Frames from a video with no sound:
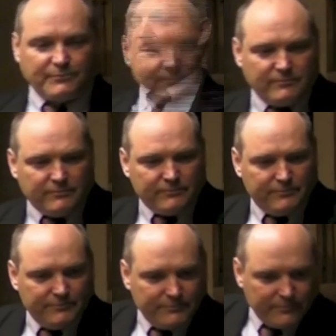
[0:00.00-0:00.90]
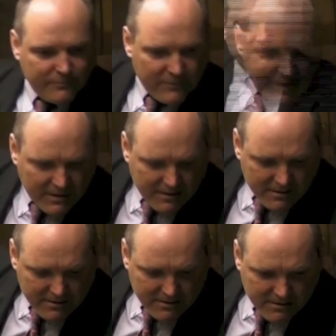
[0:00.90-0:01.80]

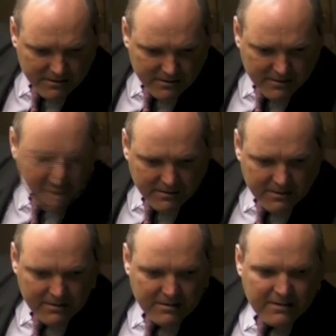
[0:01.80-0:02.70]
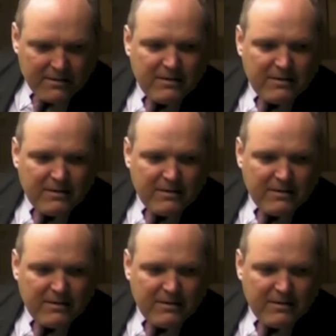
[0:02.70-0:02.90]
Nothing is said.